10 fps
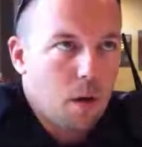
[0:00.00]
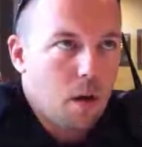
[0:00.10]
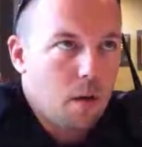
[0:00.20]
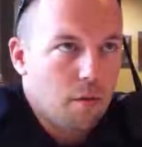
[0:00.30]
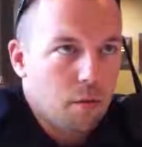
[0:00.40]

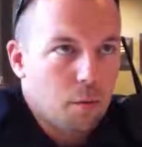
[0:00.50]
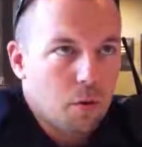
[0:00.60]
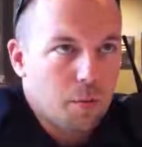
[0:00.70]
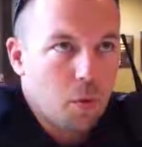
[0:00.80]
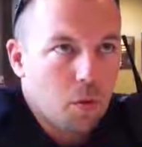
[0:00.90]
And for the
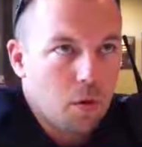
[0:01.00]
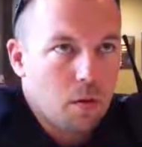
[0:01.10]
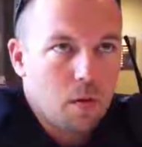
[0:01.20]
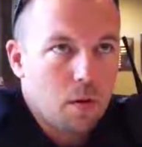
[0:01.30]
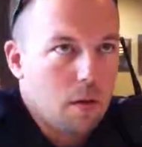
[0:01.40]
most part,
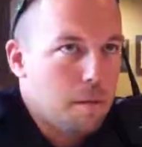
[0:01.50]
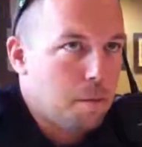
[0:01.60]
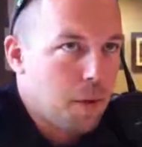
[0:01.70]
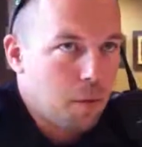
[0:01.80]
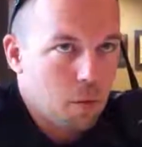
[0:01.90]

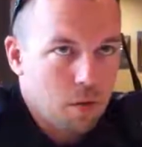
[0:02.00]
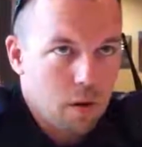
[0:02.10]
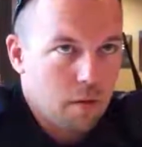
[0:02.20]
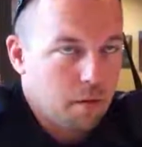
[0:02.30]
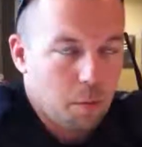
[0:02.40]
people
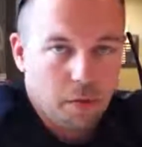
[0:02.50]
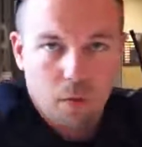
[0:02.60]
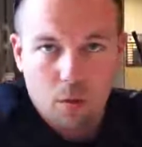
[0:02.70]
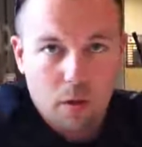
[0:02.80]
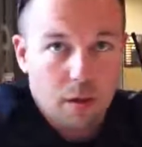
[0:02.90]
from a
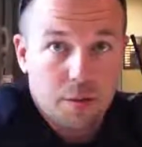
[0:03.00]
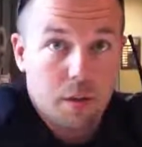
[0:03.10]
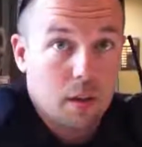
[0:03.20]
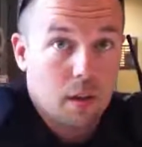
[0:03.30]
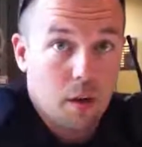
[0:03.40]
foreign
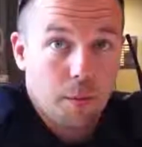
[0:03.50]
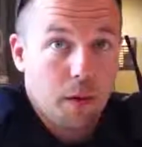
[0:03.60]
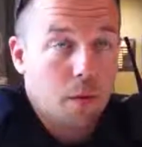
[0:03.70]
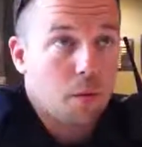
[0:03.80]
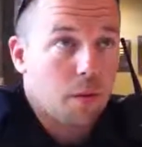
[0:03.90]
country can come
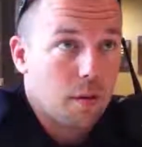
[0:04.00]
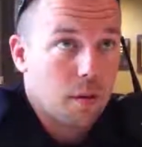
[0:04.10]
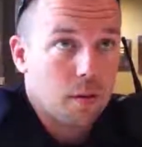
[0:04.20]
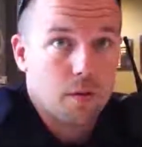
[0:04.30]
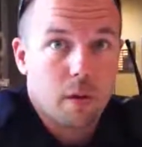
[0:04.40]
here
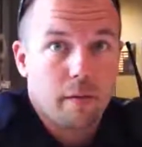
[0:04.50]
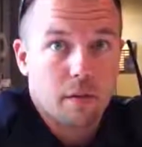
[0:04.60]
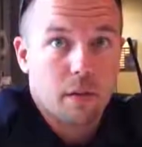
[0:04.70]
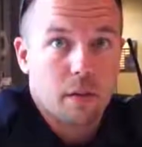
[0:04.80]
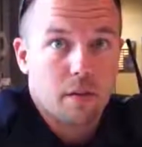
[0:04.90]
with their
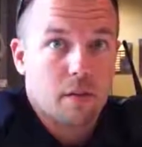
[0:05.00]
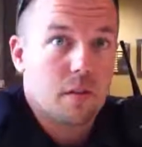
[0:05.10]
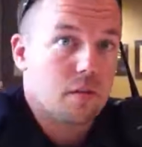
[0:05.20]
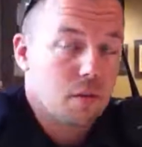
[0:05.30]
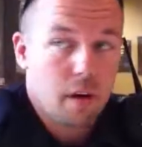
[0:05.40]
driver's
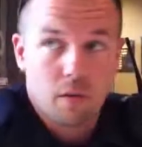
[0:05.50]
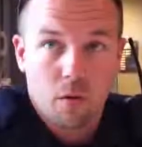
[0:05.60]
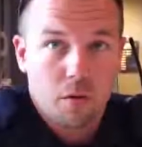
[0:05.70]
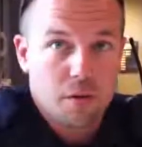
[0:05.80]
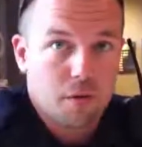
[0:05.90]
license and drive
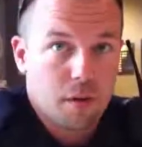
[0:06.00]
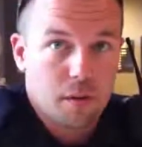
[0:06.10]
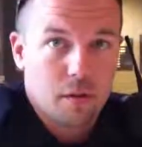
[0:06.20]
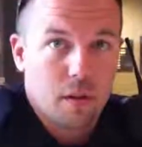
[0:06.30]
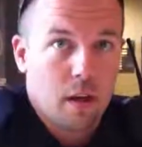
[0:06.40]
on our
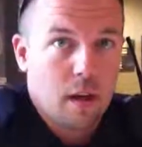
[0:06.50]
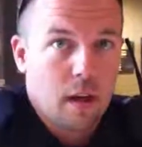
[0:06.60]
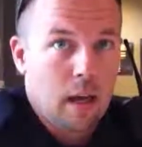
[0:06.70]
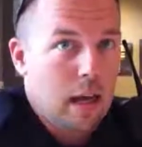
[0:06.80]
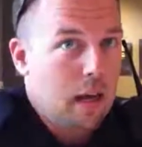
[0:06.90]
streets
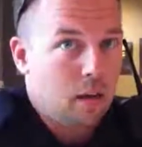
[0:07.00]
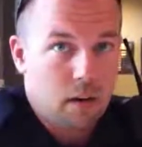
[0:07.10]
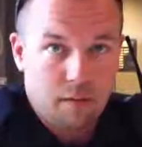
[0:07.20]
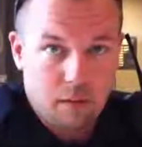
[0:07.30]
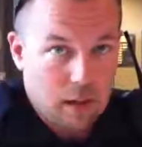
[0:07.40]
and
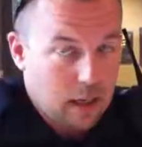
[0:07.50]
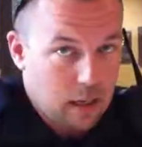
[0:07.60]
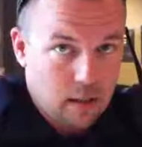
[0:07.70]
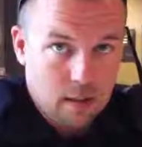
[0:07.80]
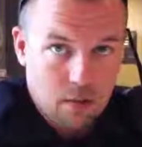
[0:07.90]
not have to
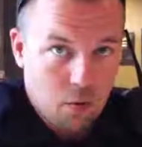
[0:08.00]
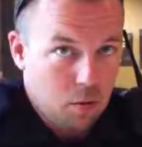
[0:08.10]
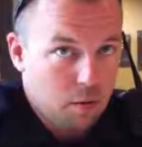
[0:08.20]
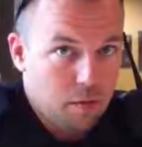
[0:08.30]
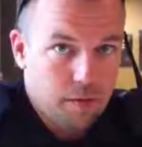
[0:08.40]
any
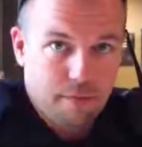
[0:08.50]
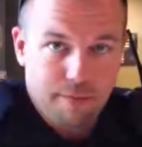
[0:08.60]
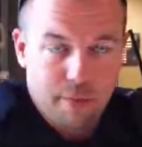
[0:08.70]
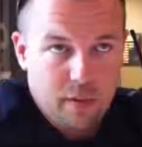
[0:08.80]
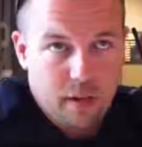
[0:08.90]
sort of
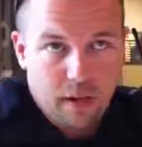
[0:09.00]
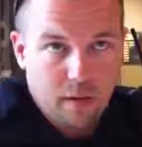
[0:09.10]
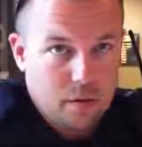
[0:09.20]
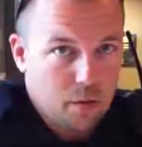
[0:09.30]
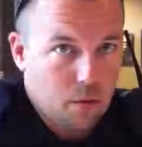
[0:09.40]

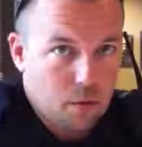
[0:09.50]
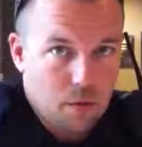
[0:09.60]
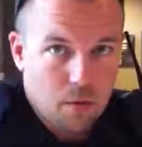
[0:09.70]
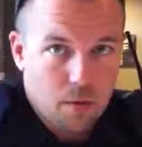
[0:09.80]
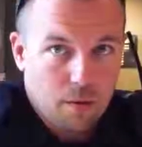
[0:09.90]
test
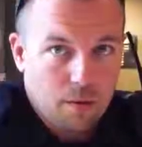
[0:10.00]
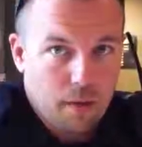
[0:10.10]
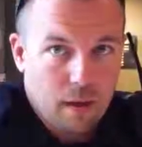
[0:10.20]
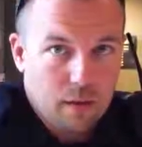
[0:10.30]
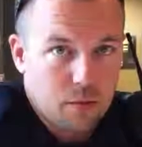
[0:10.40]
or
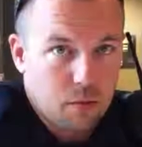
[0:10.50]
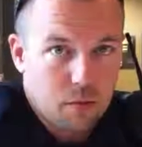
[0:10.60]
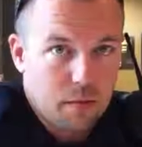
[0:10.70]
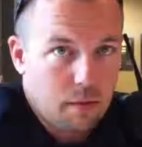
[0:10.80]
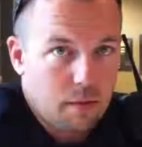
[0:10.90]
any
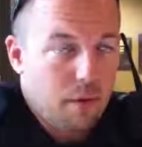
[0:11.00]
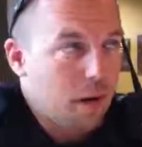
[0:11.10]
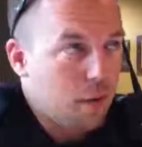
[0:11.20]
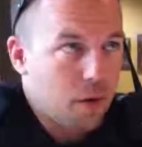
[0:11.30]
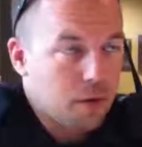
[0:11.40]
sort of
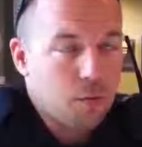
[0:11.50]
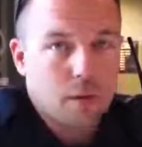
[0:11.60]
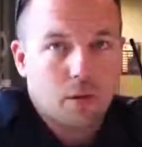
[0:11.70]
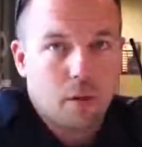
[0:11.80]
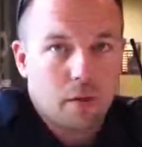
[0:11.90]
evaluation
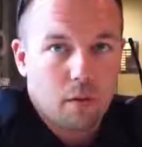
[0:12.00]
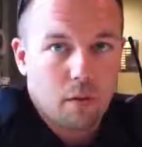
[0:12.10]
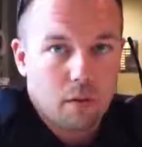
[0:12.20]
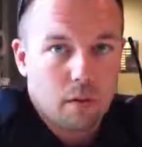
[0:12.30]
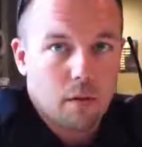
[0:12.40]

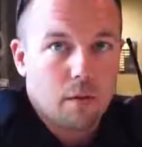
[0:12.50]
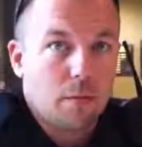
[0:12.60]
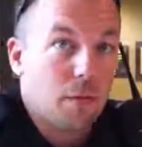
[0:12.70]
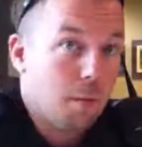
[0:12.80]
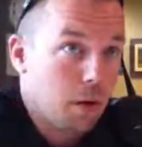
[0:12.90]
whatsoever
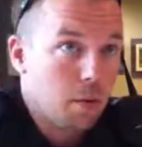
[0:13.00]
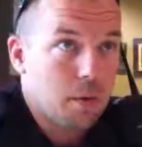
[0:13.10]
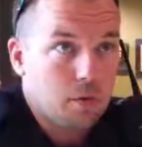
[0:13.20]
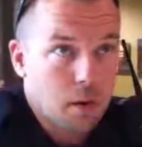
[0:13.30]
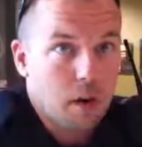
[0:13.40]
to be able
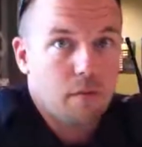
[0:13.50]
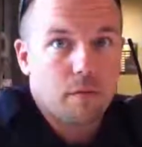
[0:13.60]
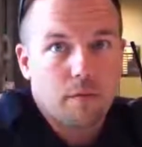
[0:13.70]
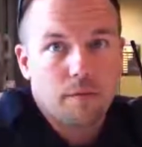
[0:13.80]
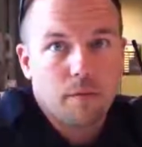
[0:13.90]
to
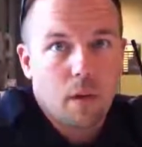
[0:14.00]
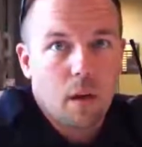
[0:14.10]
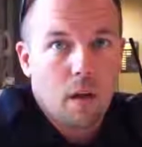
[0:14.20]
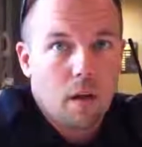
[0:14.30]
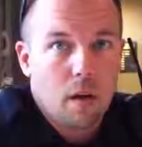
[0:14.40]
drive
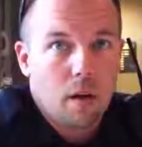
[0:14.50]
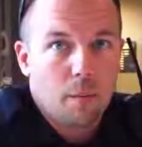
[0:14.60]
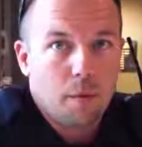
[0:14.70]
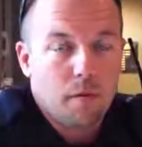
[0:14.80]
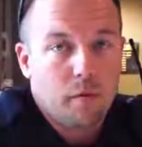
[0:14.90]

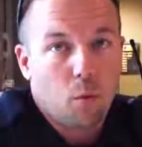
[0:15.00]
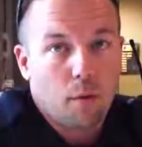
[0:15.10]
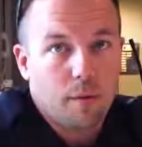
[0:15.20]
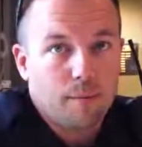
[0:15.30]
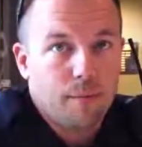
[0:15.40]
in
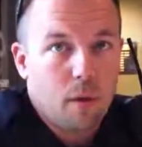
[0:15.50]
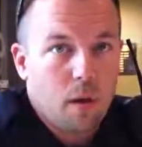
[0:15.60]
Florida.